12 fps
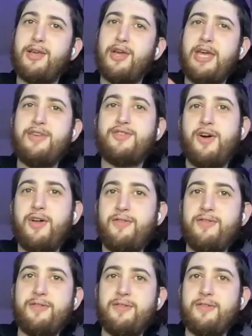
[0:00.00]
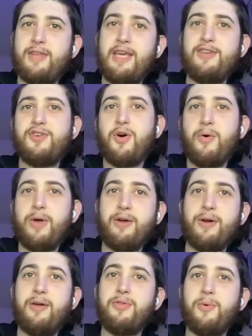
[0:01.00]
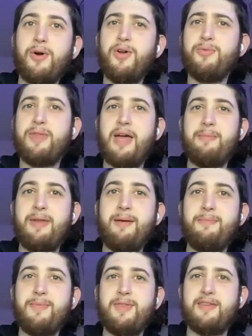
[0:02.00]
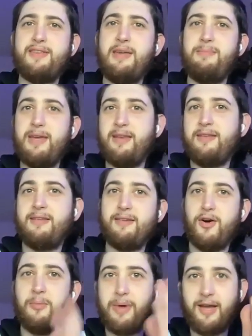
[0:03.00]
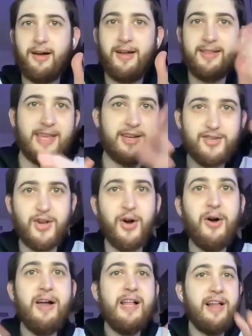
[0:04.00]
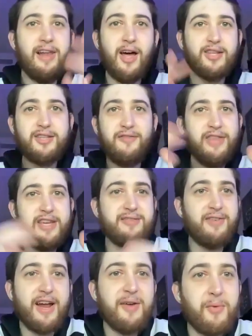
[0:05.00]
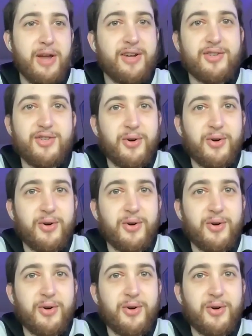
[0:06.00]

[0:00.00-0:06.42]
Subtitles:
he's on he's going around the world with Eminem. Does he mean, oh my God?" Like, so lots of these very weird